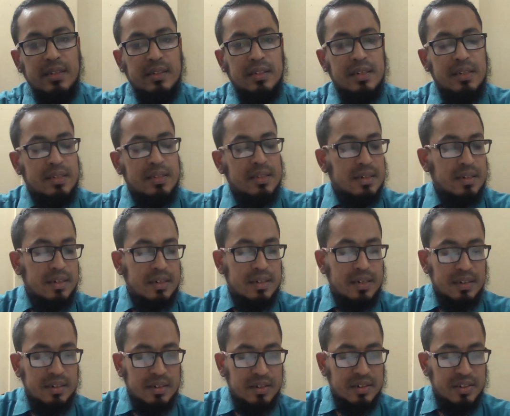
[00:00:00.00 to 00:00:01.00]
this
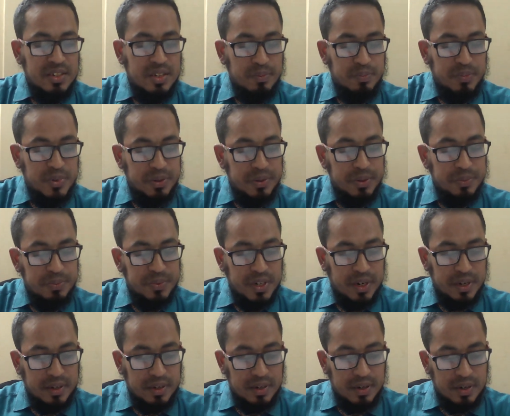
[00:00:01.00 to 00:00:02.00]
written receipt
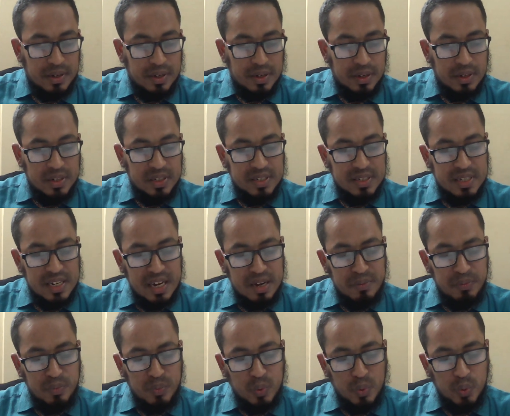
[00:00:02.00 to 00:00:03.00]
side.
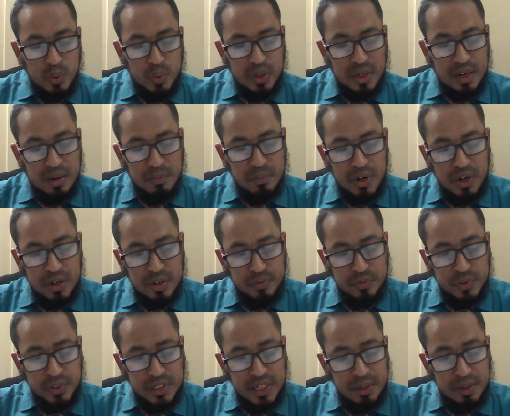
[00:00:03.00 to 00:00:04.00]
Same
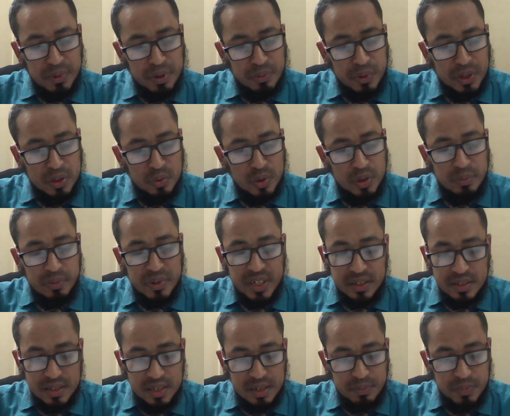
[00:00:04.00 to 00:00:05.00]
amount will be
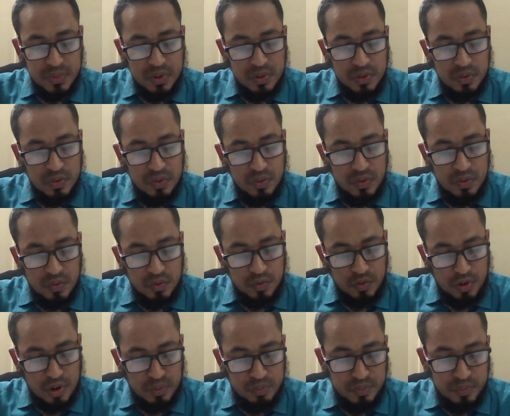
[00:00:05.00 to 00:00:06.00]
received
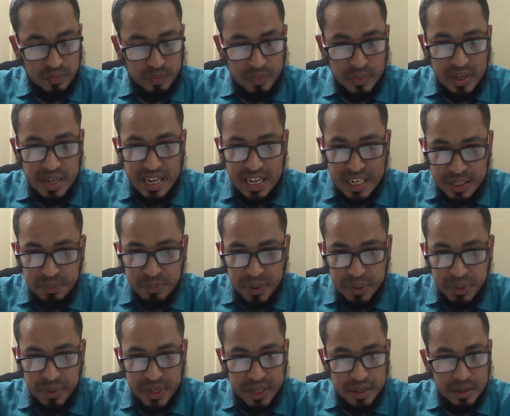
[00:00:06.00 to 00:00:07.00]
from
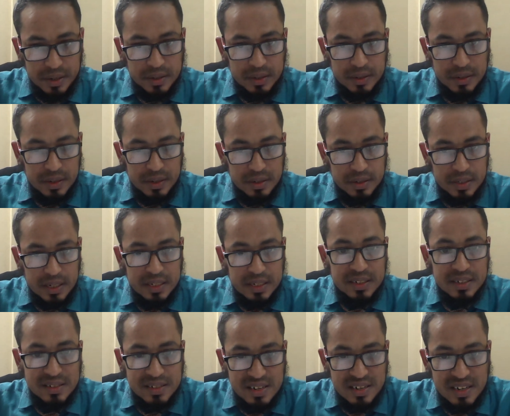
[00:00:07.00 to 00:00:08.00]
SPB
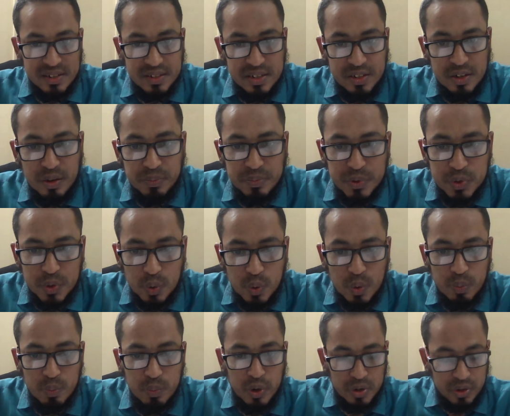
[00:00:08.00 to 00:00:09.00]
as a trustee of
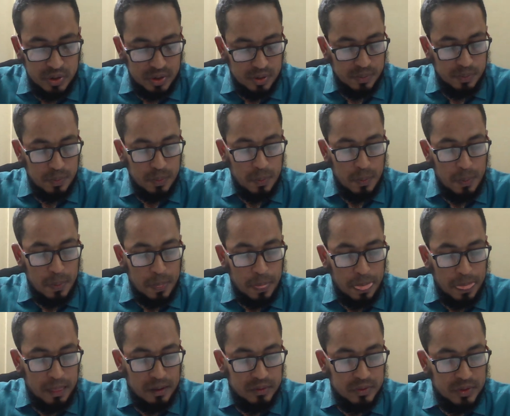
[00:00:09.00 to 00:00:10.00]
Sukuk bond.
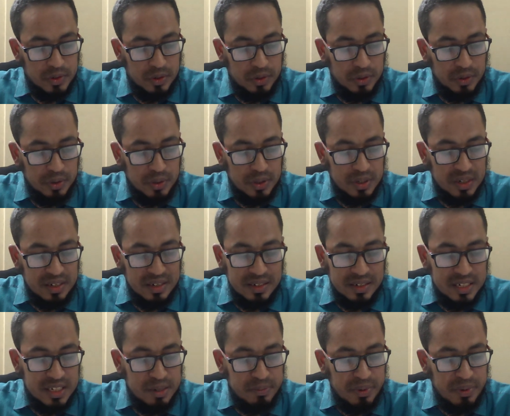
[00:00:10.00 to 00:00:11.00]
So
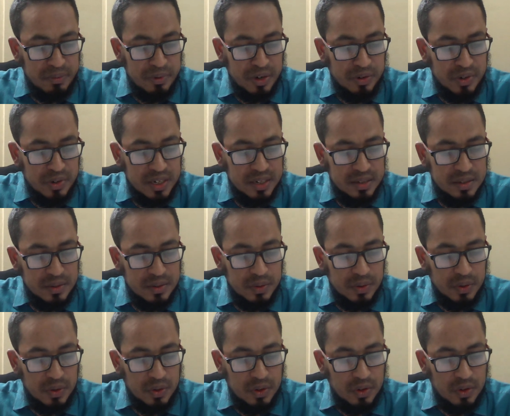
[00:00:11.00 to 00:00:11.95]
receipt amount is